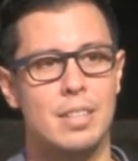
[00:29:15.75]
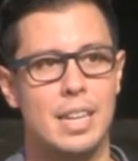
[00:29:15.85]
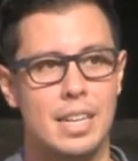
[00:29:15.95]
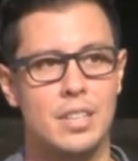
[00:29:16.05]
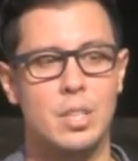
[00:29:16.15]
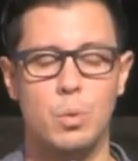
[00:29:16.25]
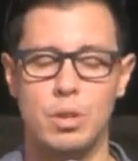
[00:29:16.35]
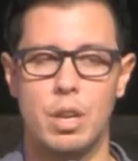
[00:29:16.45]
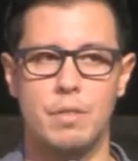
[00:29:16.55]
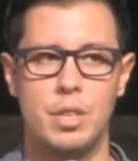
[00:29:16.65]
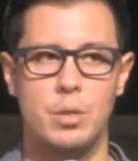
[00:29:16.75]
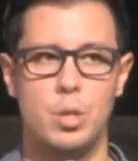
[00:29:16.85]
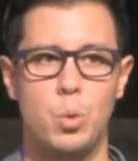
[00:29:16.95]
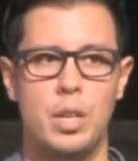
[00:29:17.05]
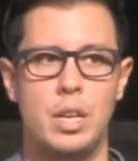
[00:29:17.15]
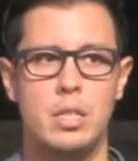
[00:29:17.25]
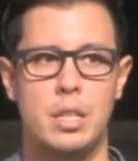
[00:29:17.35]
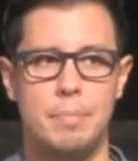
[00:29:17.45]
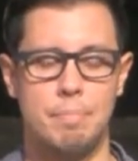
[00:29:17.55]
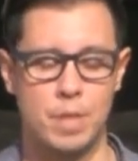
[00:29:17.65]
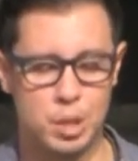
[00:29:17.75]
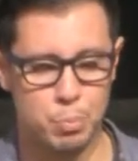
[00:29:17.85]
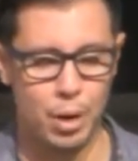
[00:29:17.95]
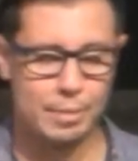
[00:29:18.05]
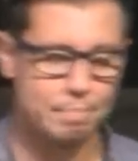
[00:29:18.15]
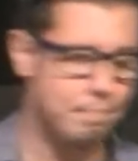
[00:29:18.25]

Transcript: and as he will cover you in 2018. Let's pray.